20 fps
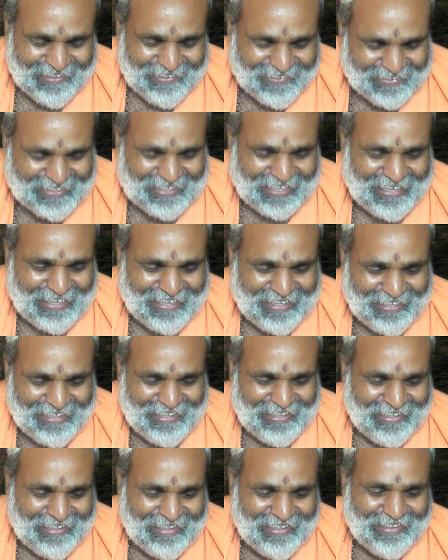Okay?
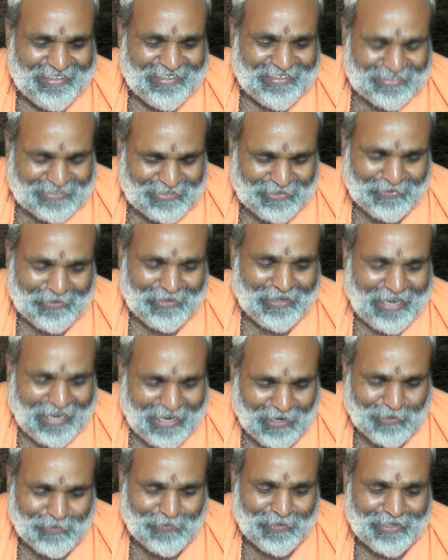So,
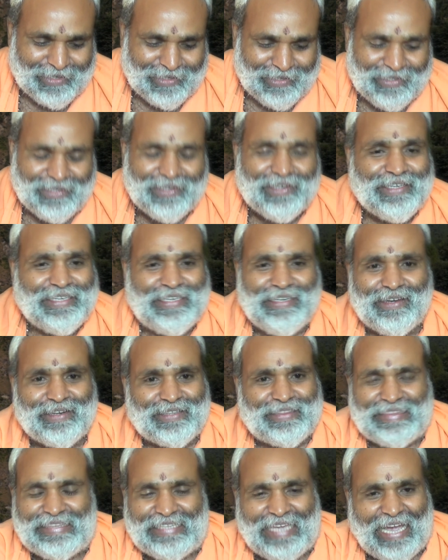however,
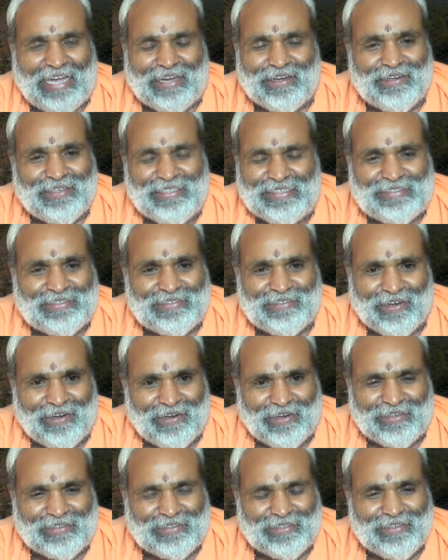here Tyaga is
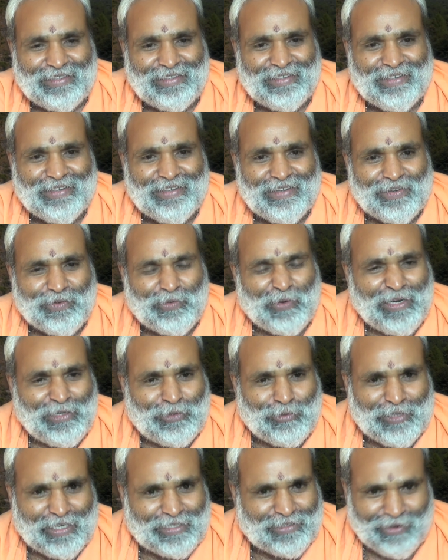not going
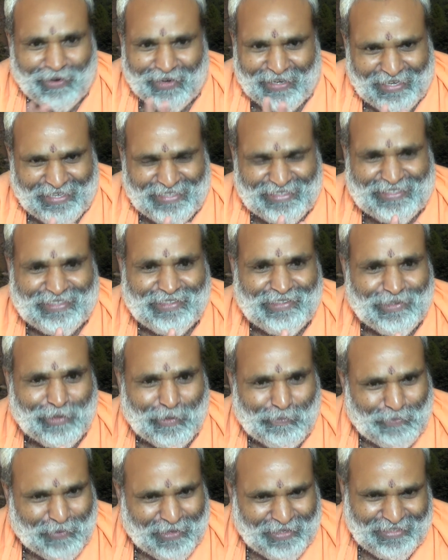to the toilet
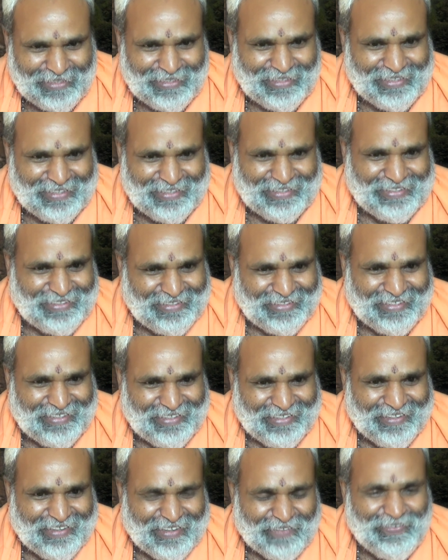openly
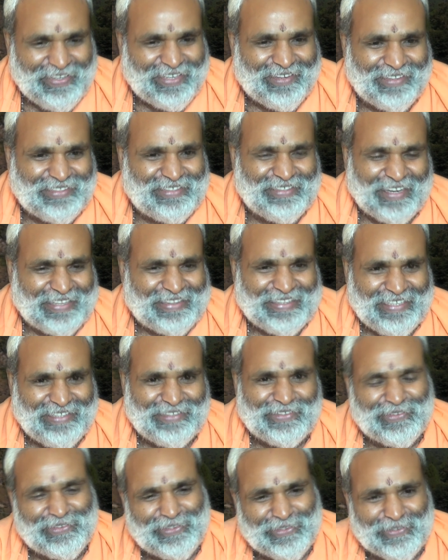because
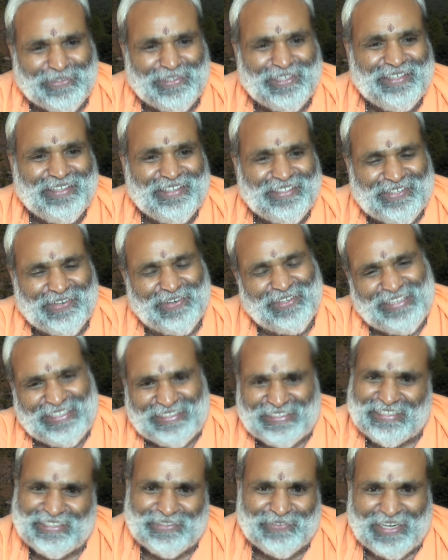nothing to do. So
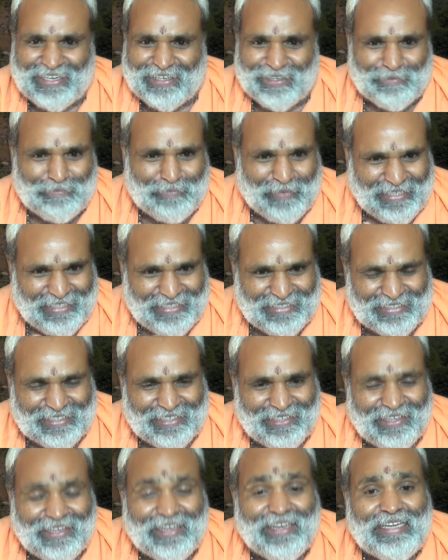this is what, please,
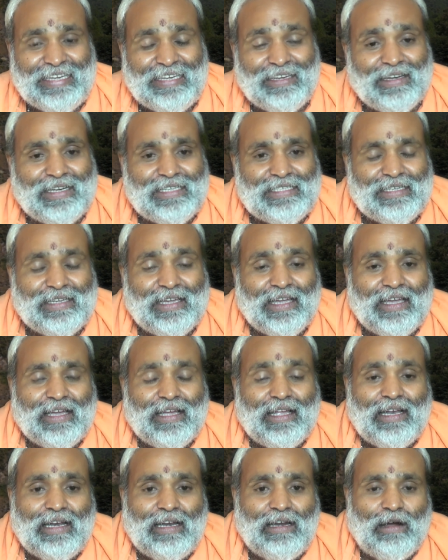here is
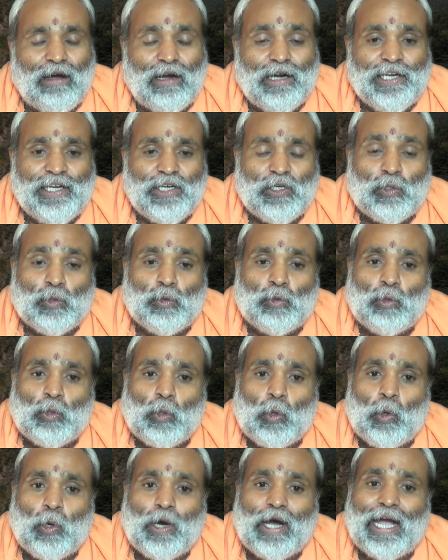learning to
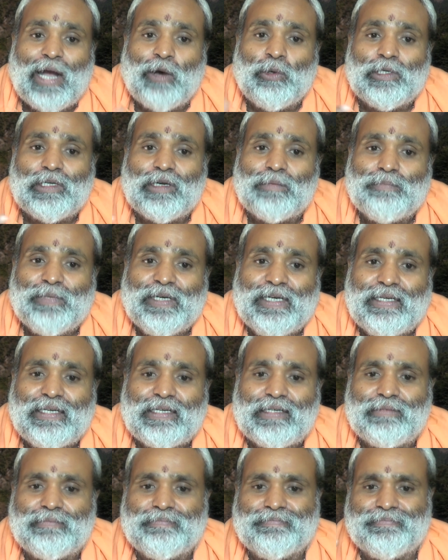grow out of it.